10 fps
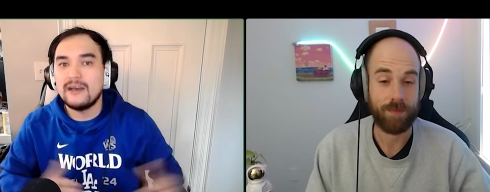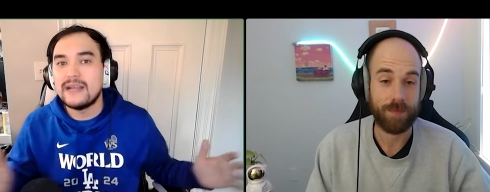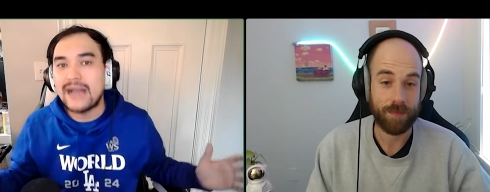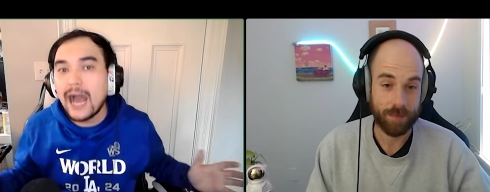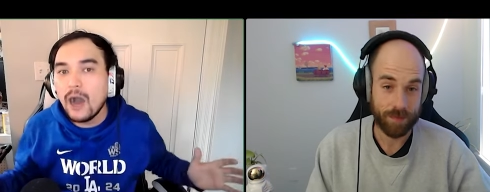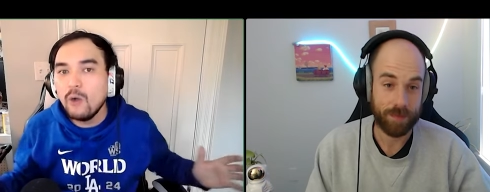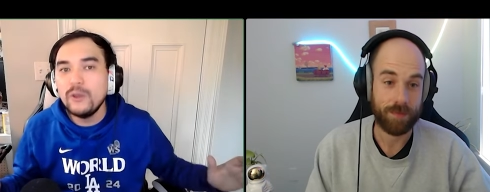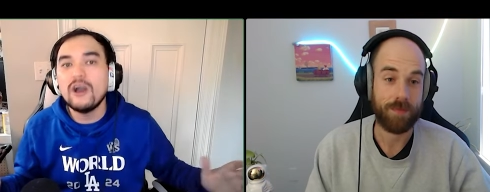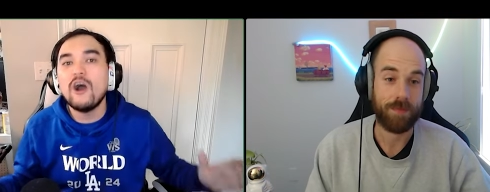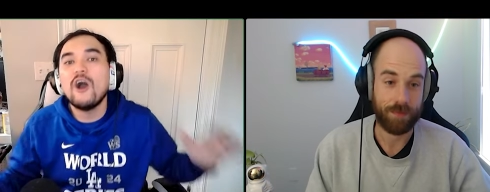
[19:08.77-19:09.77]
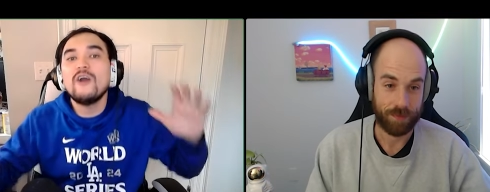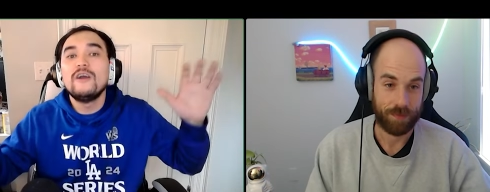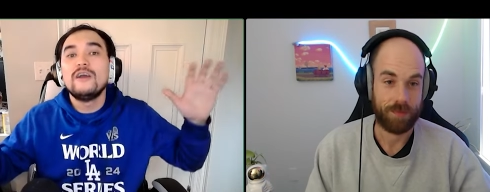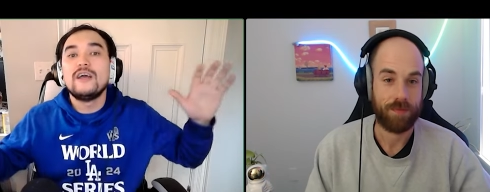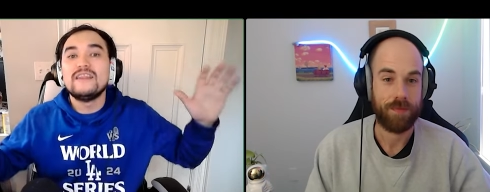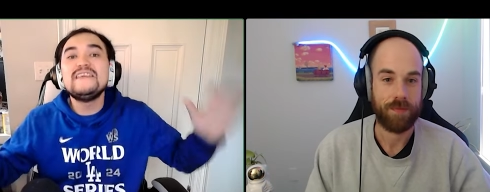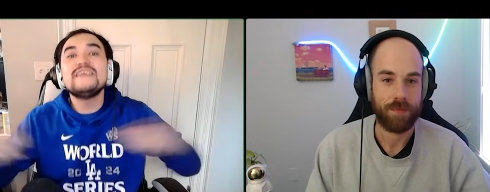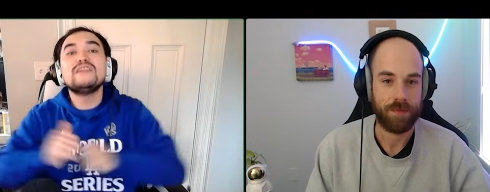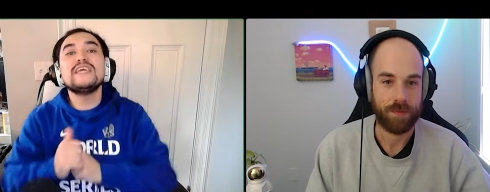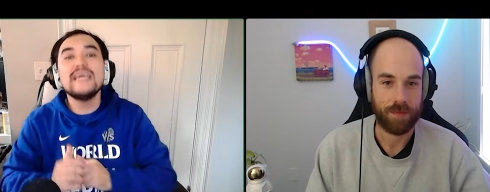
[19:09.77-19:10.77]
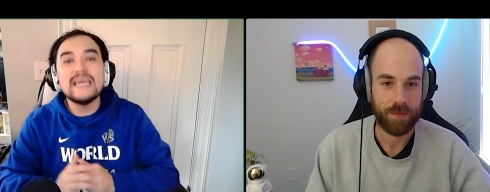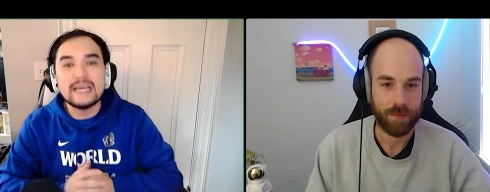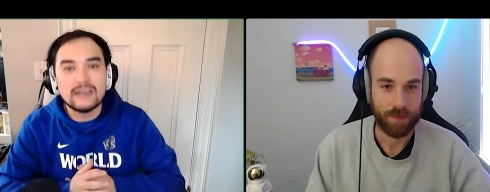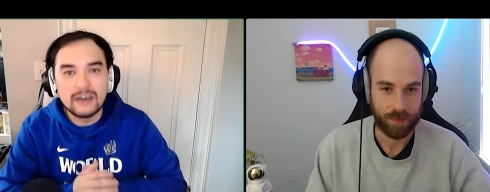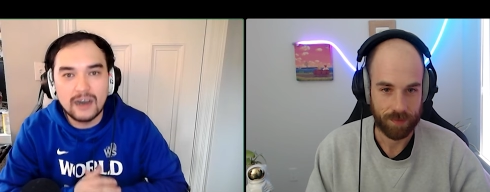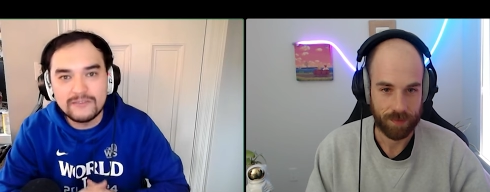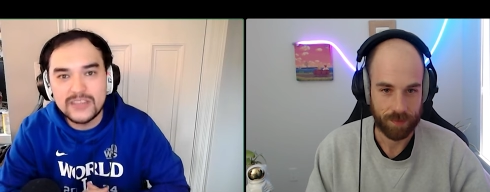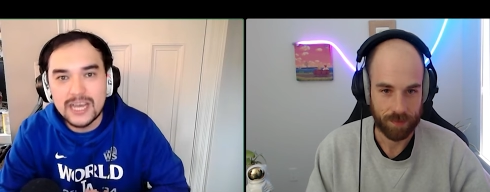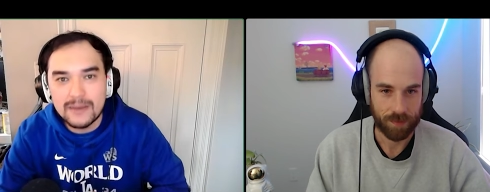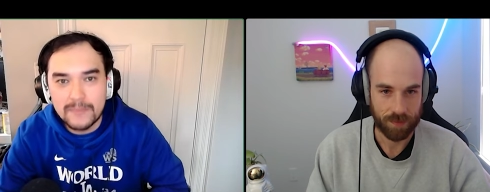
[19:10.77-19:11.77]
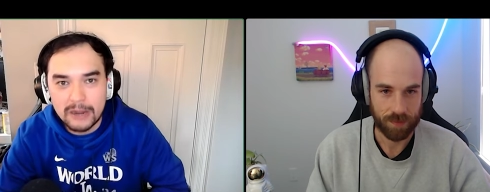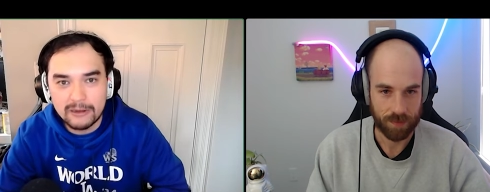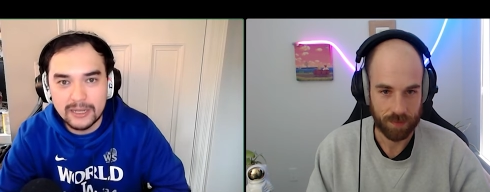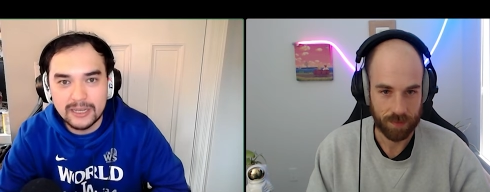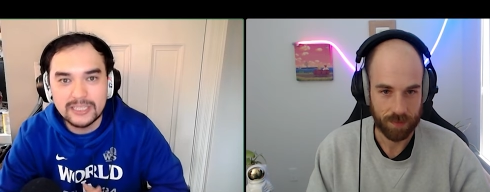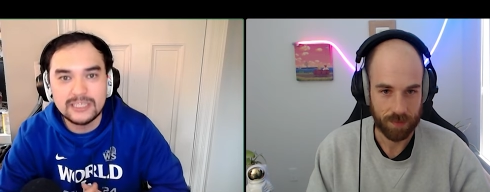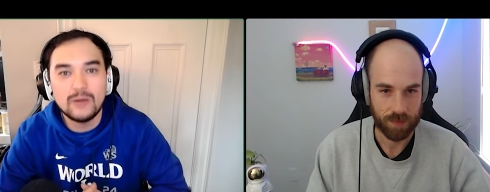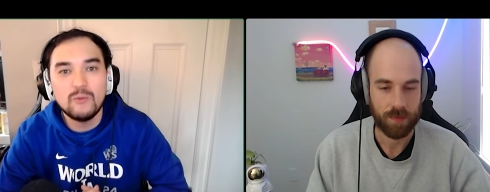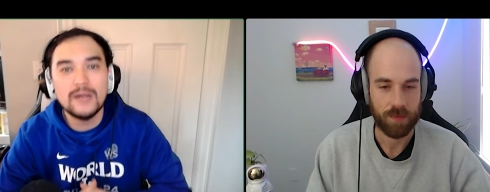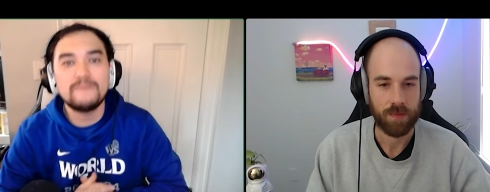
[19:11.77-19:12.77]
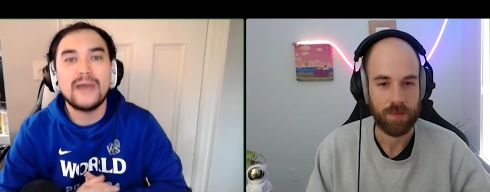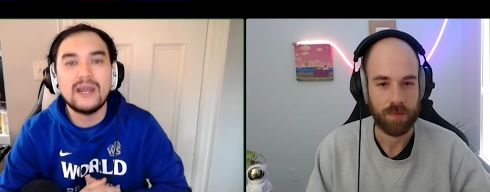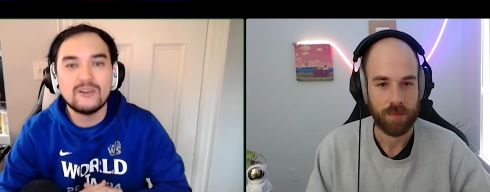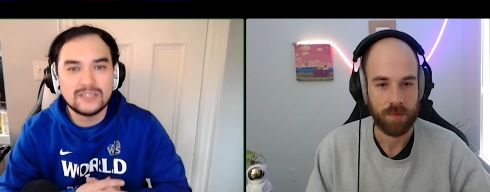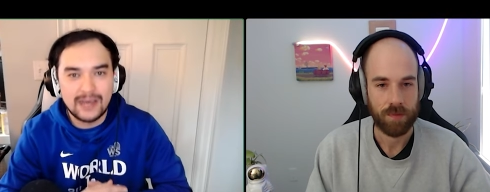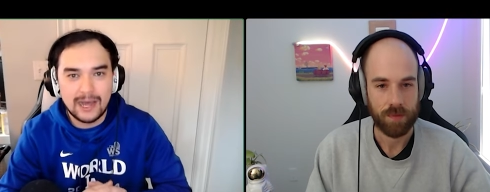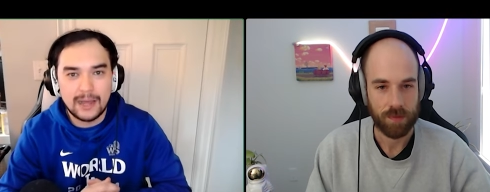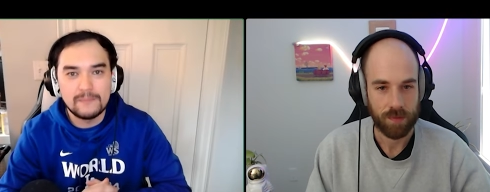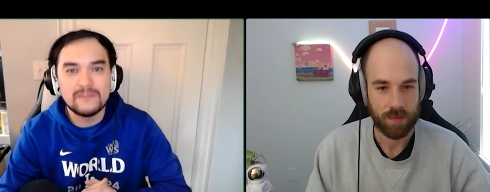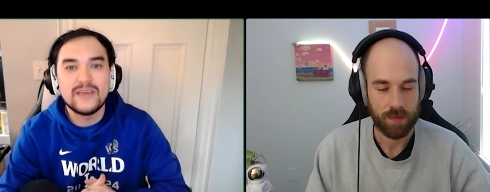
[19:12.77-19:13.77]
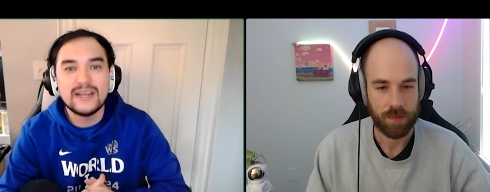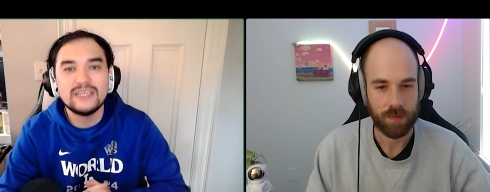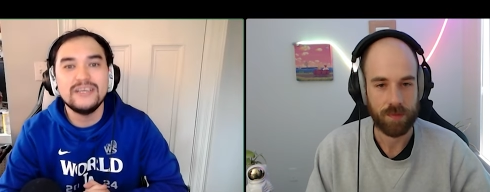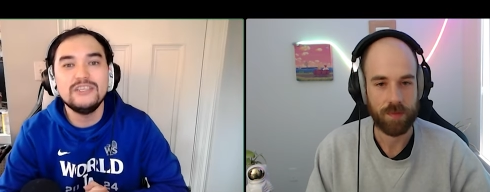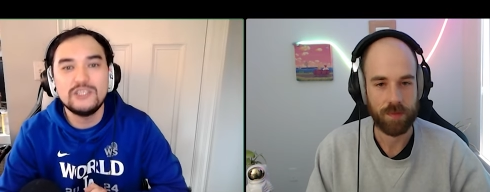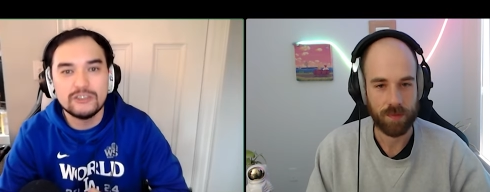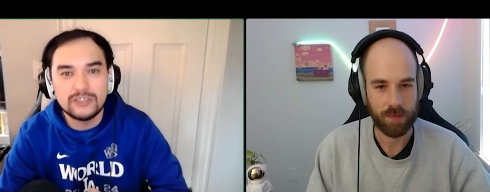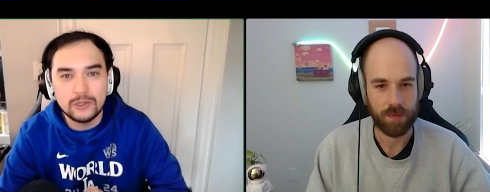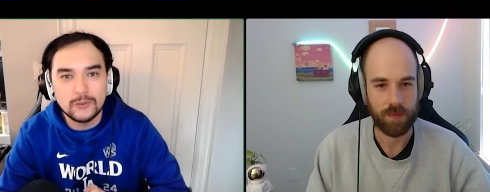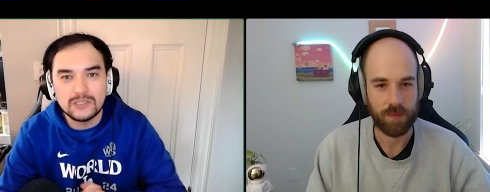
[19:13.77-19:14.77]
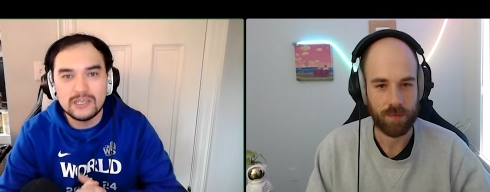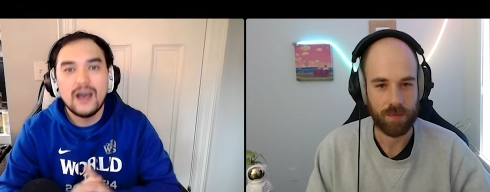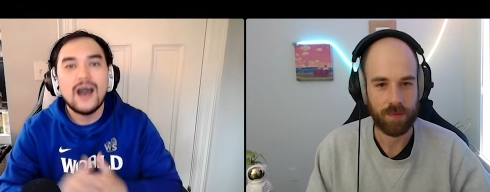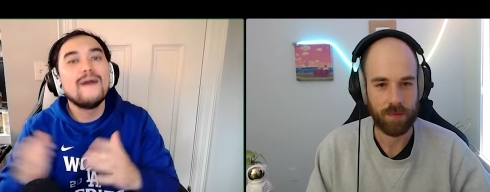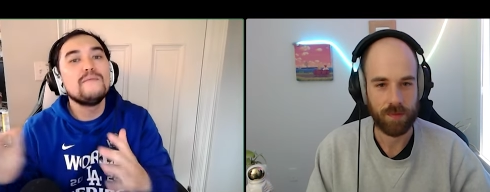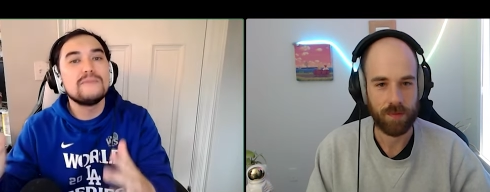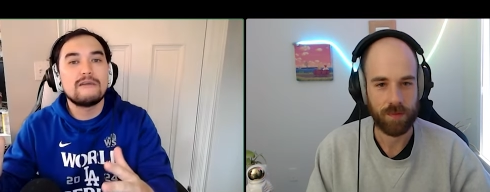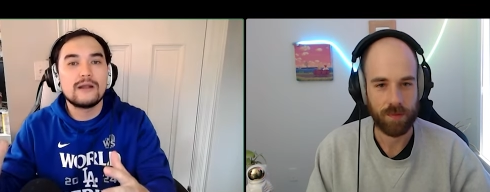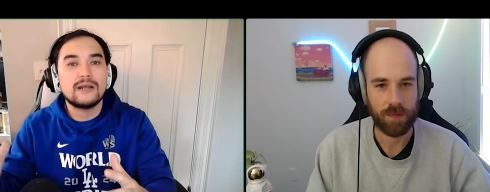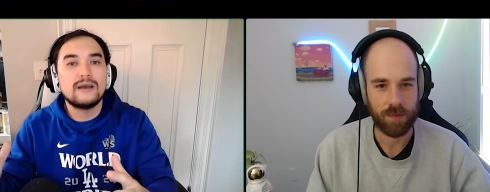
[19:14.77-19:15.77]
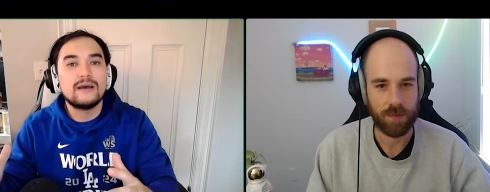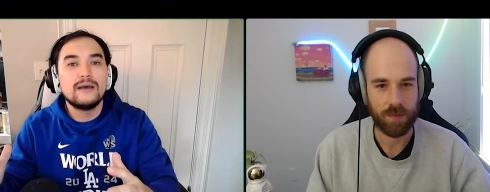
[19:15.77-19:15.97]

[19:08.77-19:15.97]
Speaker 1: And now we are the League of the Americas, and what better time than to introduce America